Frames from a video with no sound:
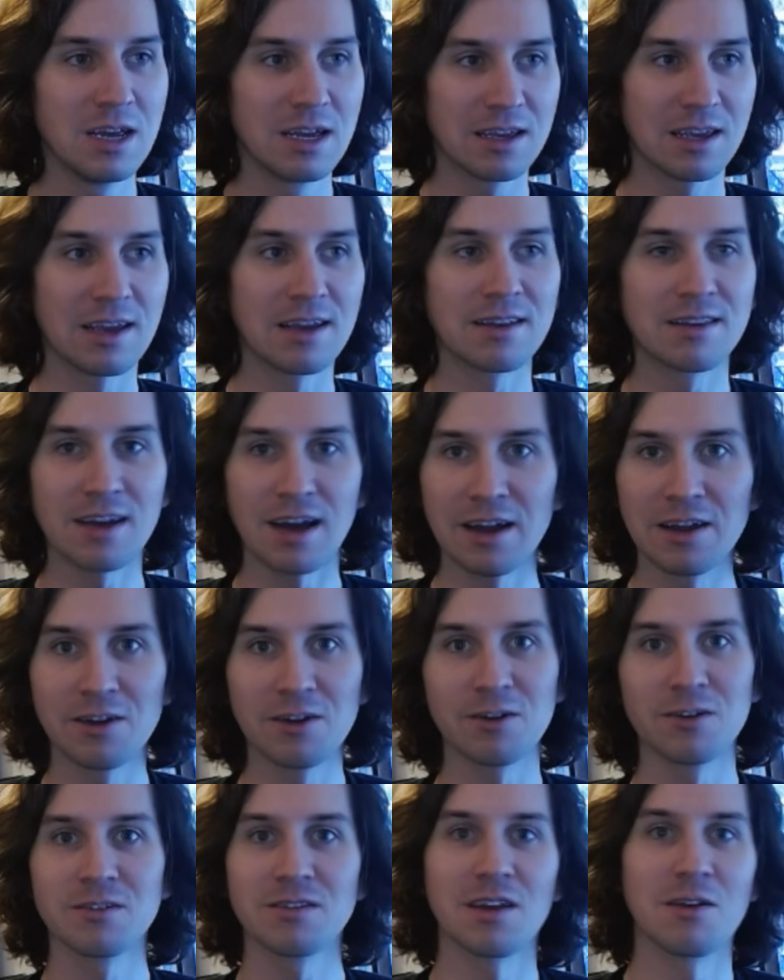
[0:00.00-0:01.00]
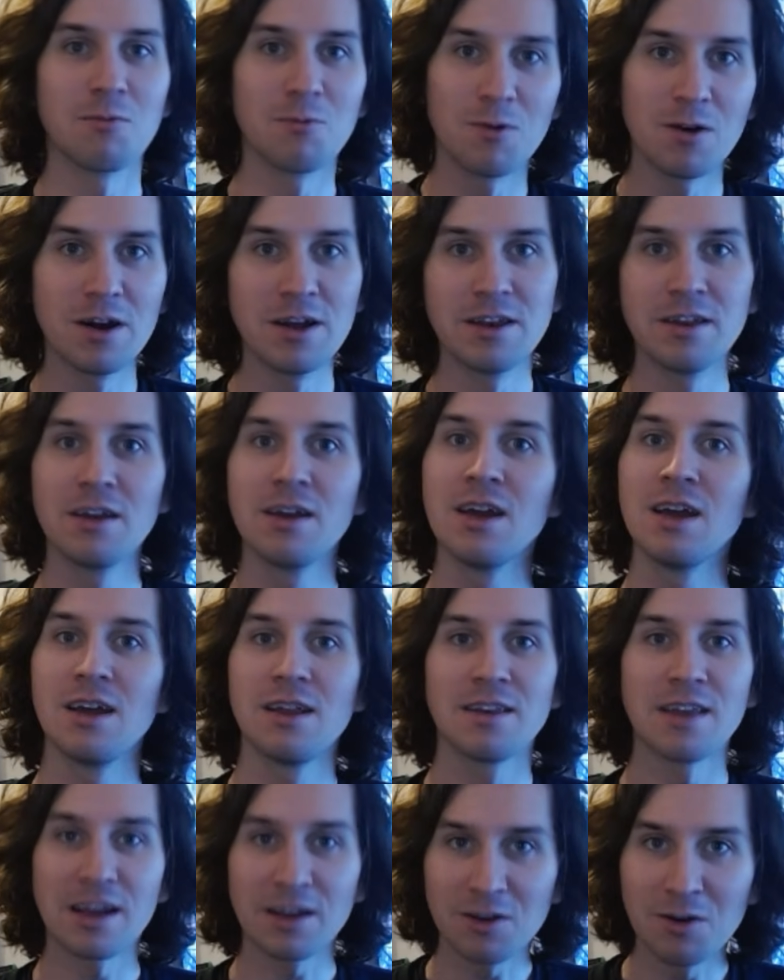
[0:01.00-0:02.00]
King Tigers and 1
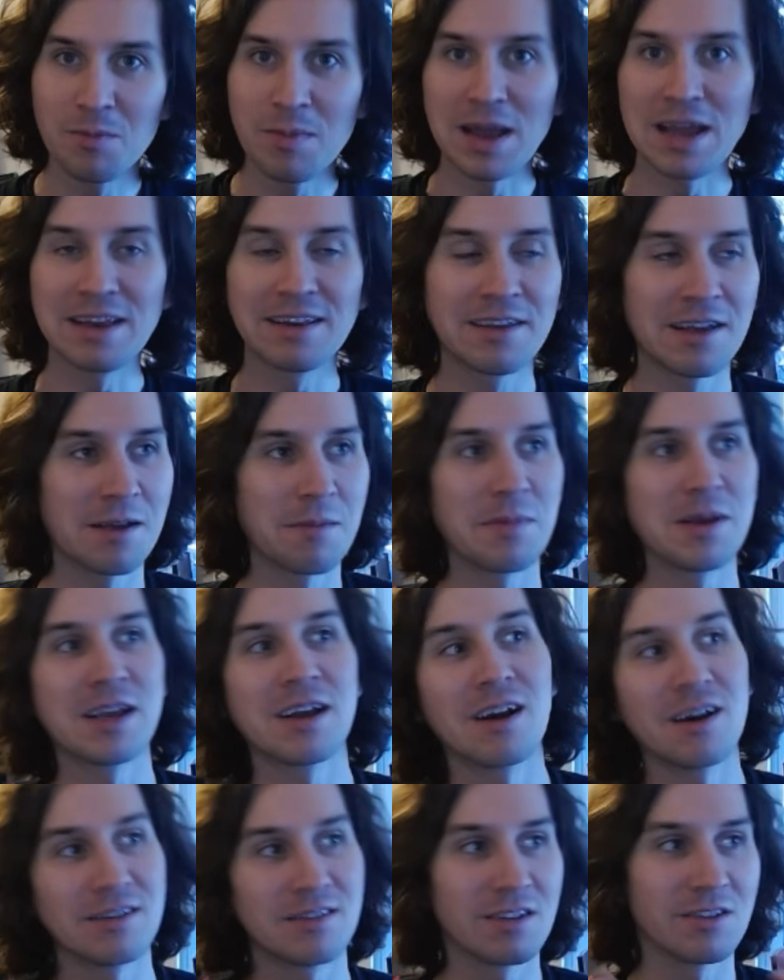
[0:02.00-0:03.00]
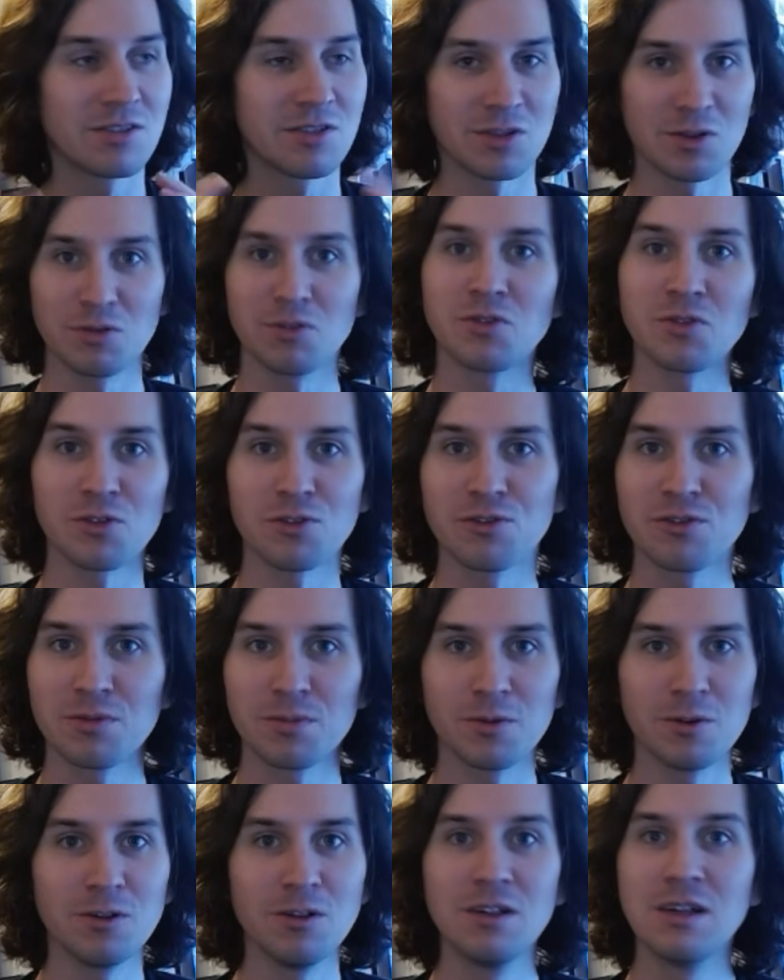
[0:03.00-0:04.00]
Neko Mane King because it's so
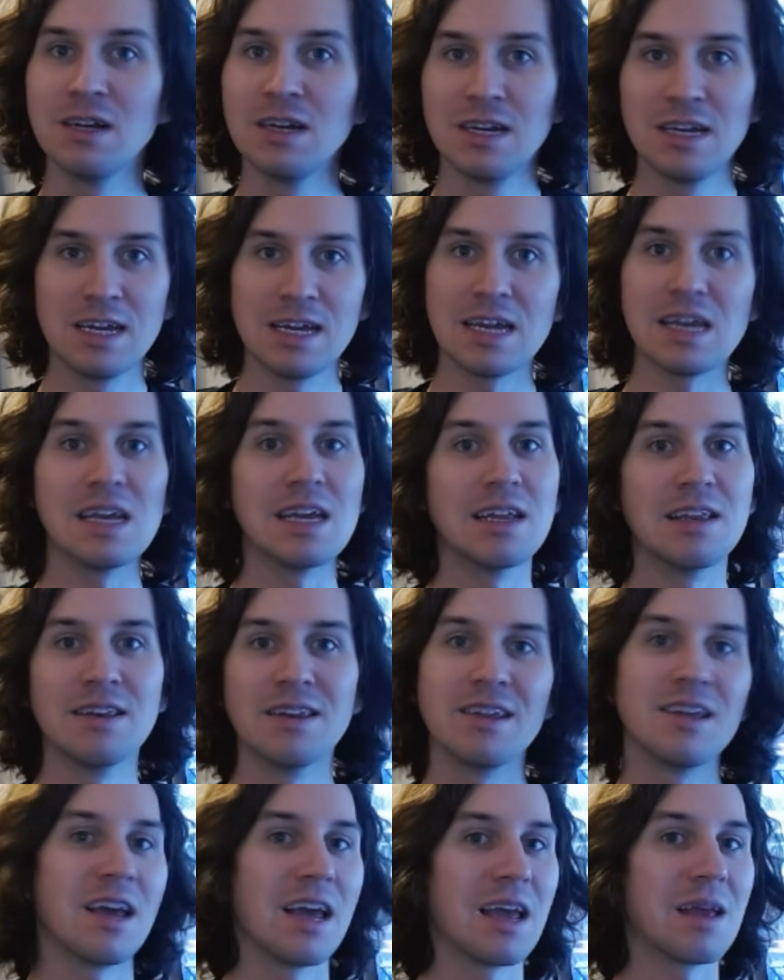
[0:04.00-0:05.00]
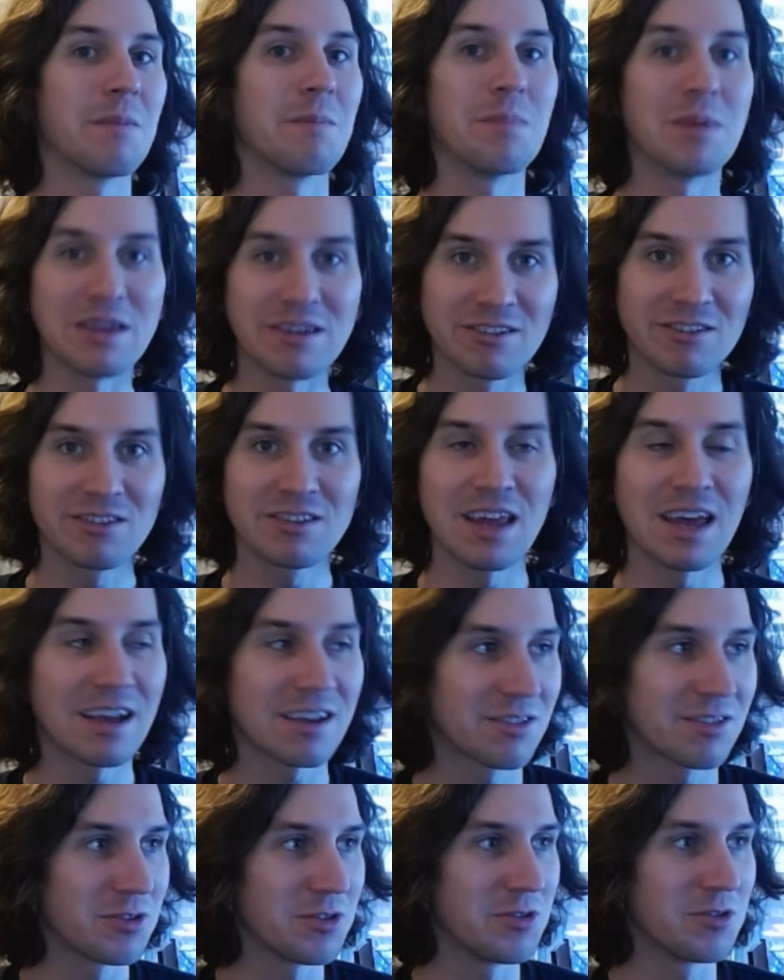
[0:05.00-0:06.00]
searchable in a beast
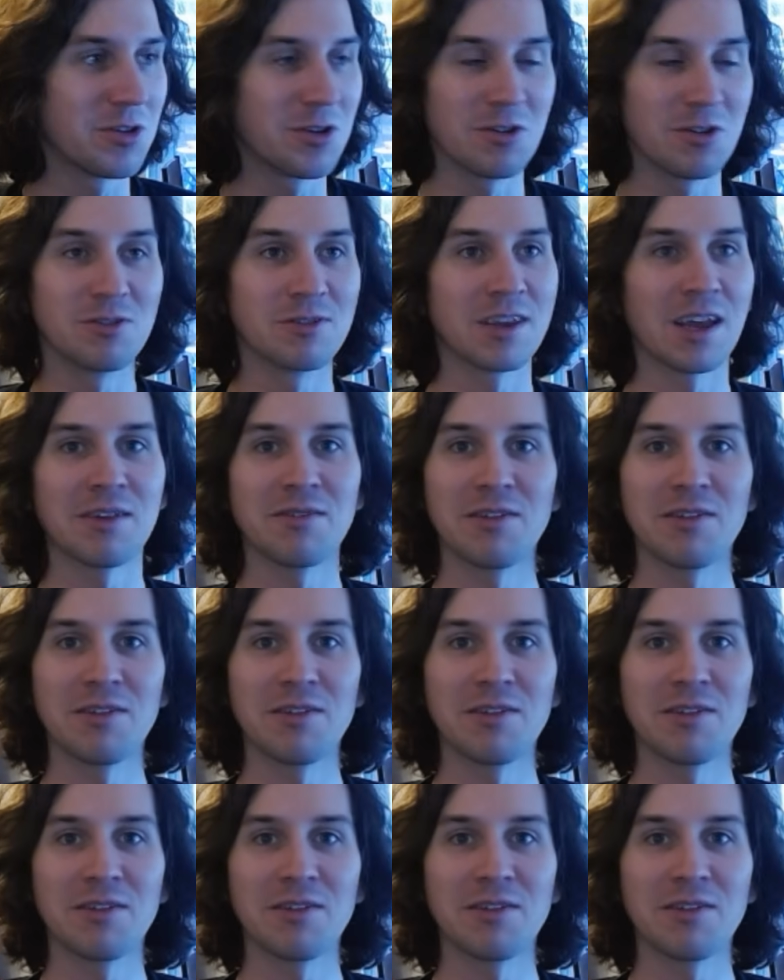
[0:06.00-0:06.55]
deck. So you could just have